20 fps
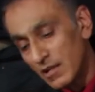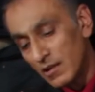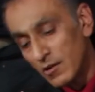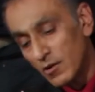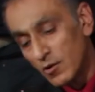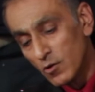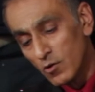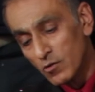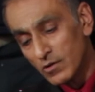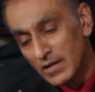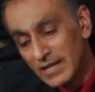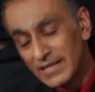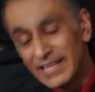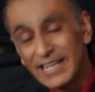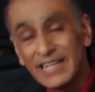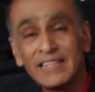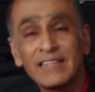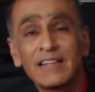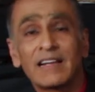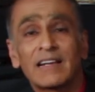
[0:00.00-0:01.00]
or an
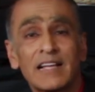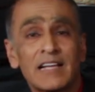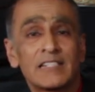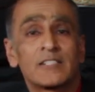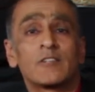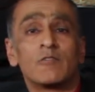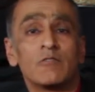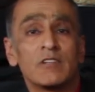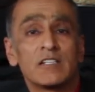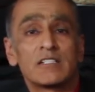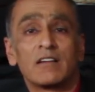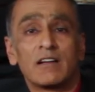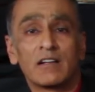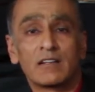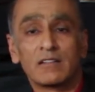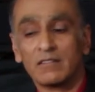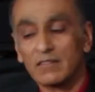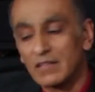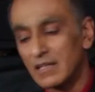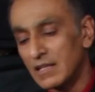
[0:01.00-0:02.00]
Indian classical
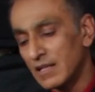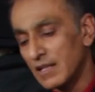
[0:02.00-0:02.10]
recital,